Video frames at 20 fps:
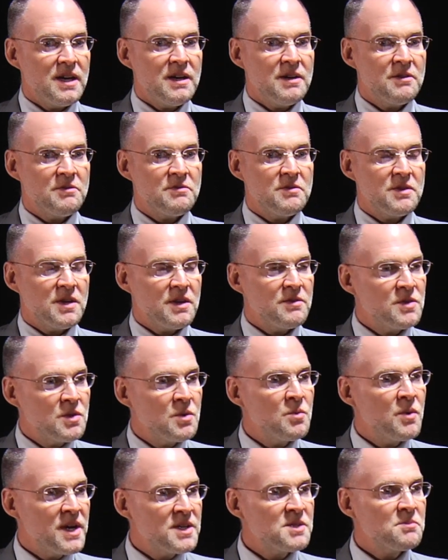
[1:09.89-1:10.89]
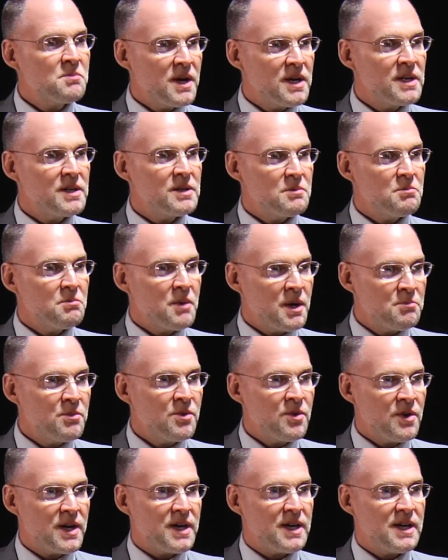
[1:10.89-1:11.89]
if, if you raise my, my
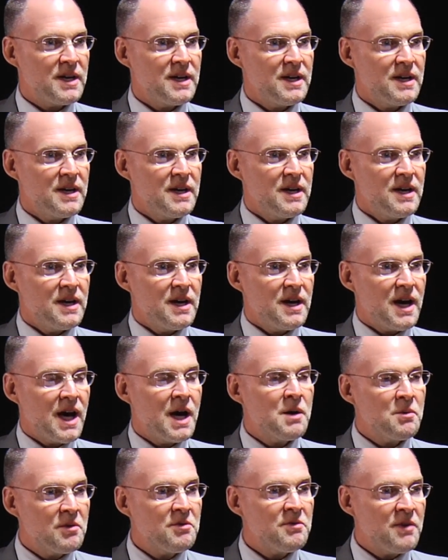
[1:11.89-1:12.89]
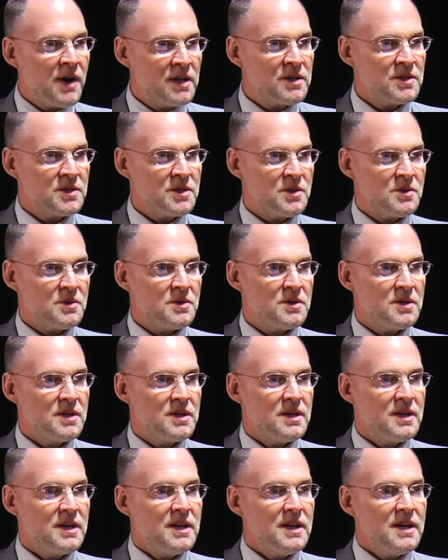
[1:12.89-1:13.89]
boy, I will follow you.
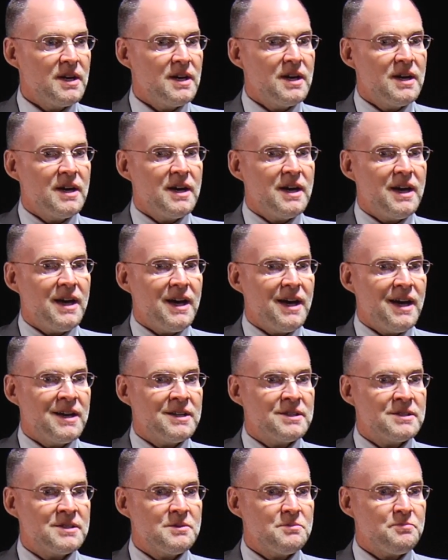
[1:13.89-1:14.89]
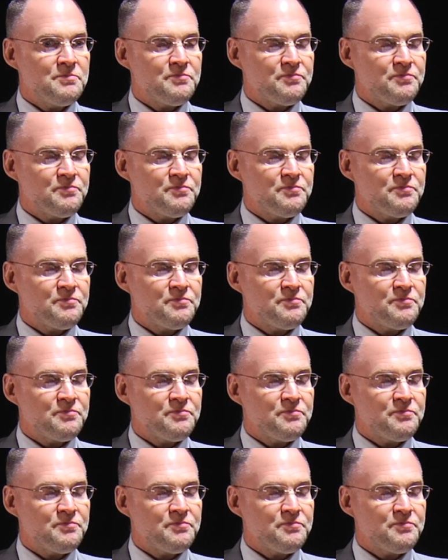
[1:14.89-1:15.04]
And